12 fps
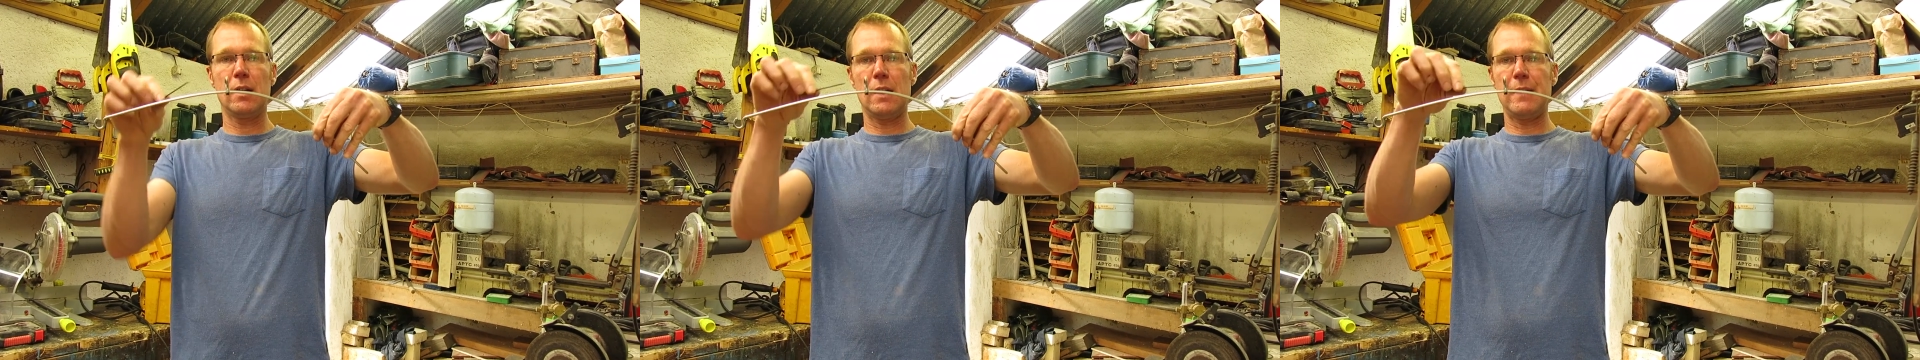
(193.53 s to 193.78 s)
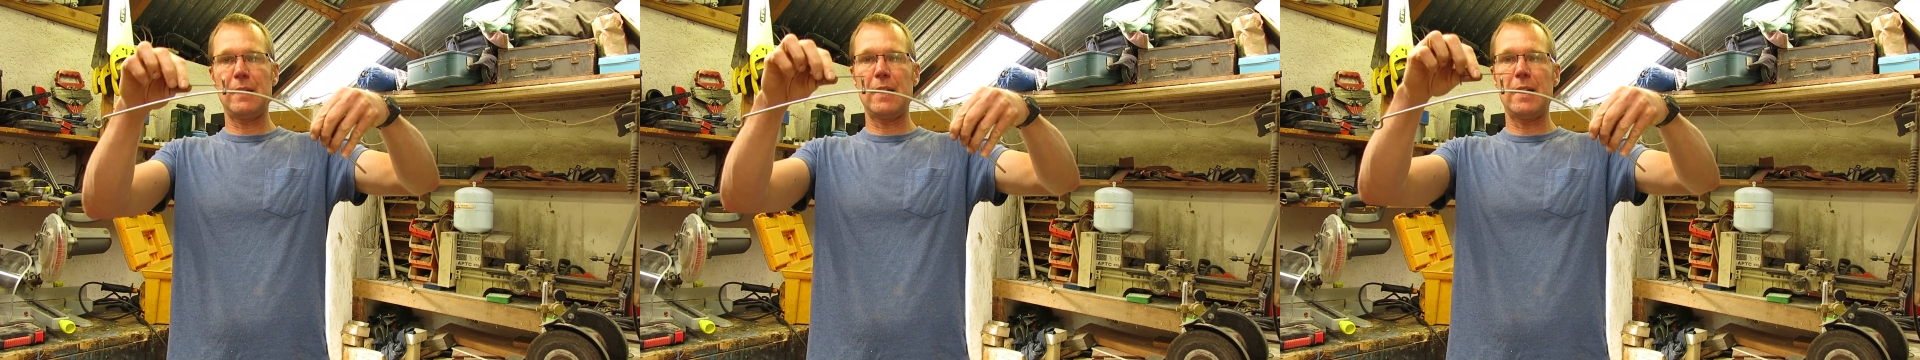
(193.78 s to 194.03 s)

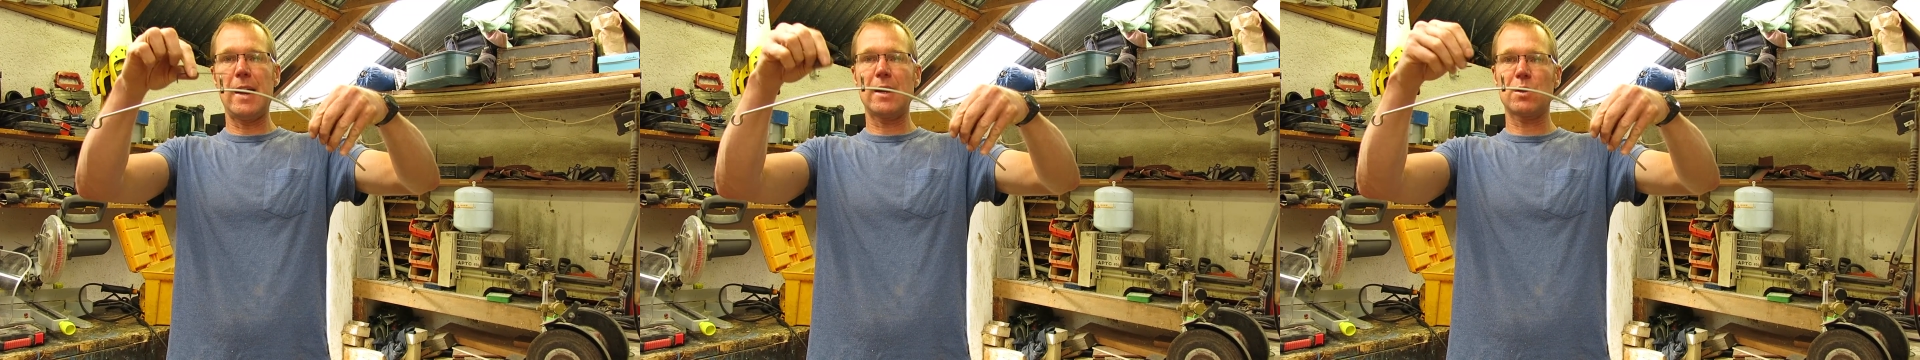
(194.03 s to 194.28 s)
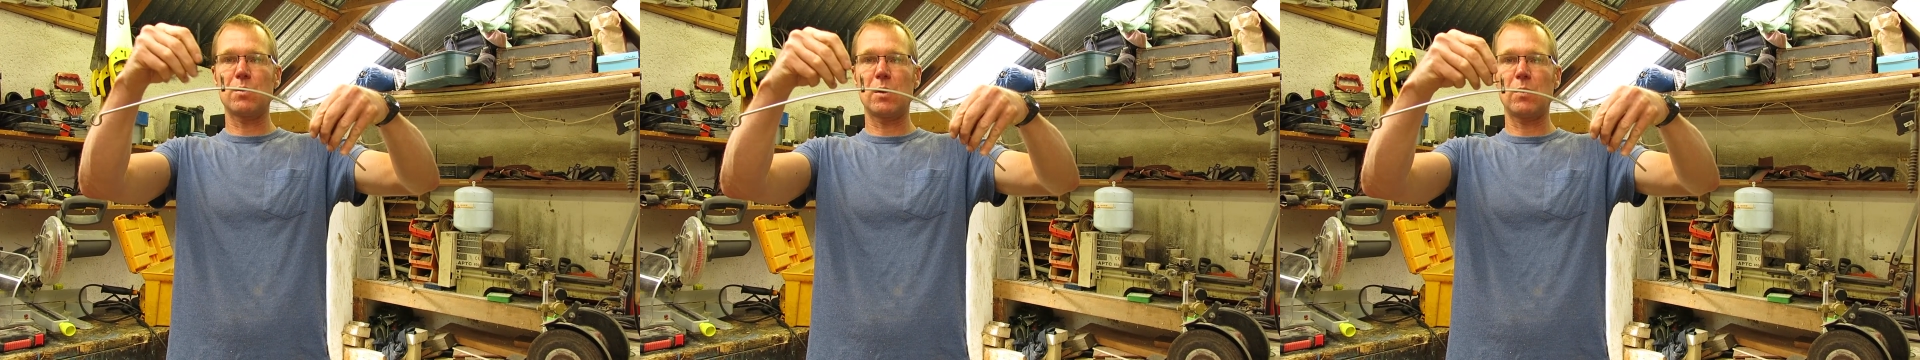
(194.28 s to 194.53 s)
and then the
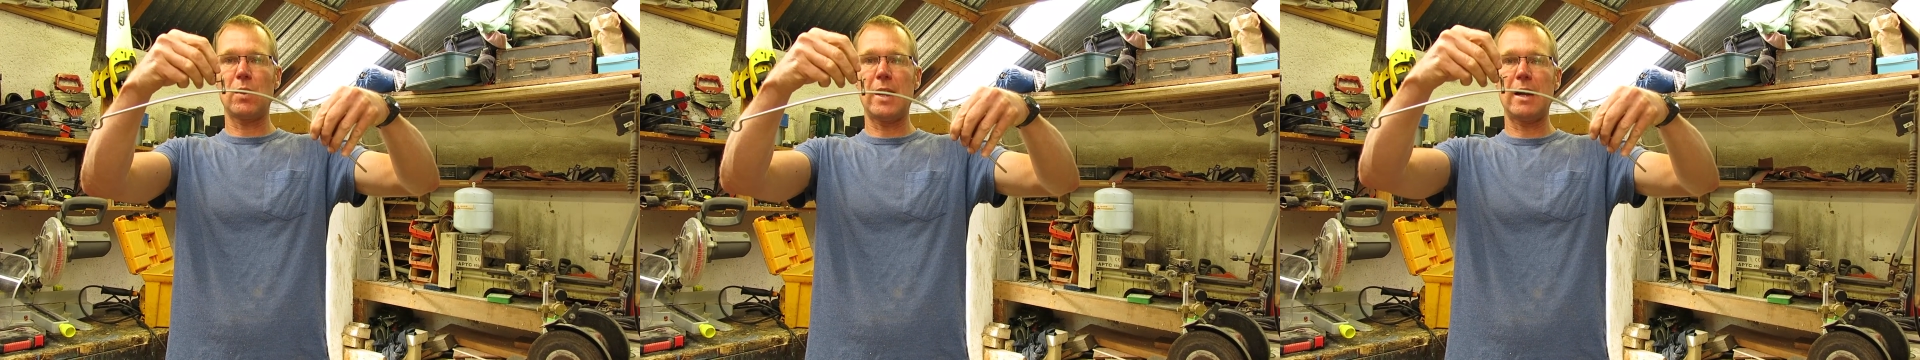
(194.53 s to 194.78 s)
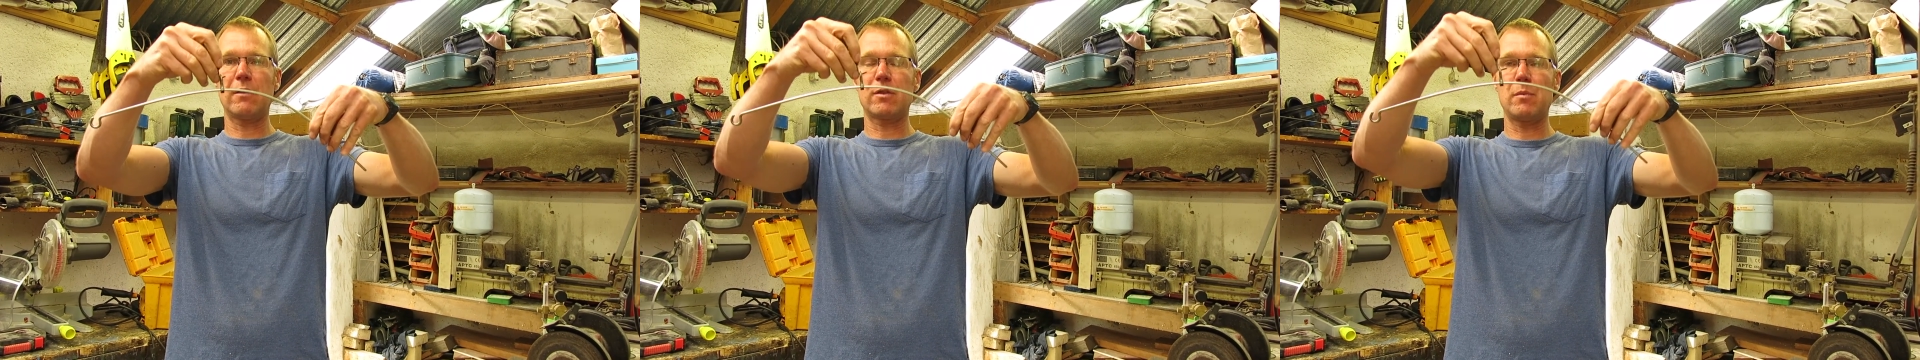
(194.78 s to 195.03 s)
next one will
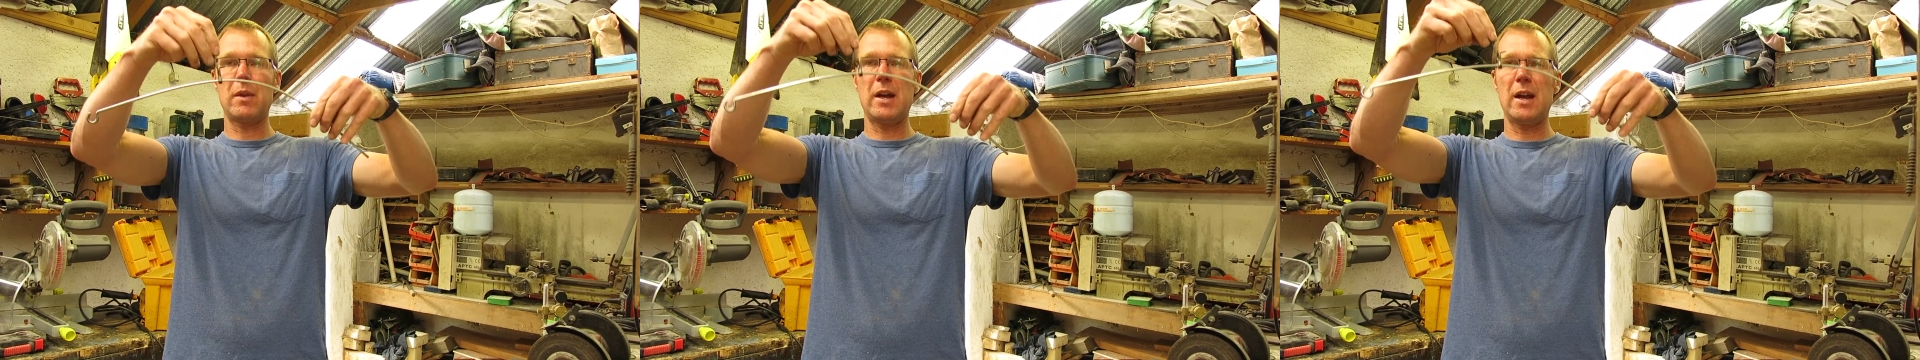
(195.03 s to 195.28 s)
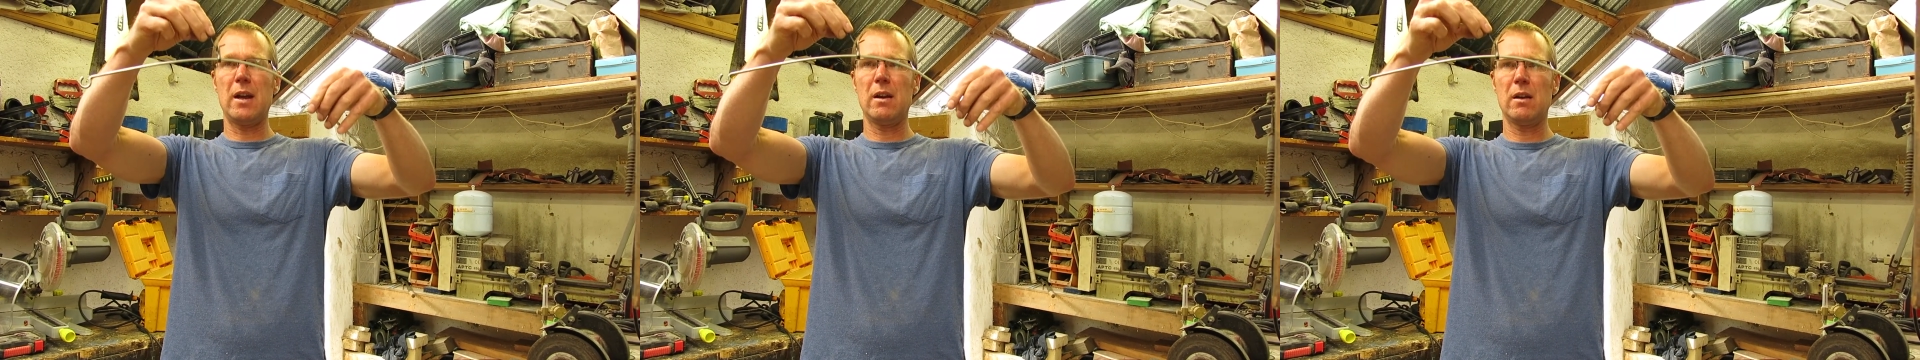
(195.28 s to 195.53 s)
hang from
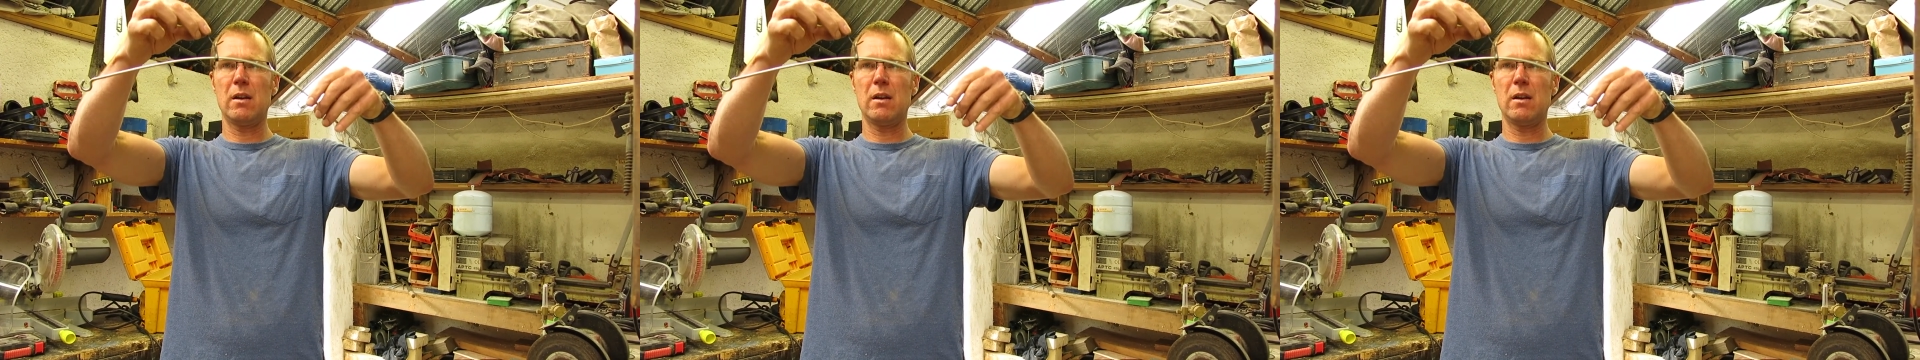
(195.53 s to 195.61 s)
there,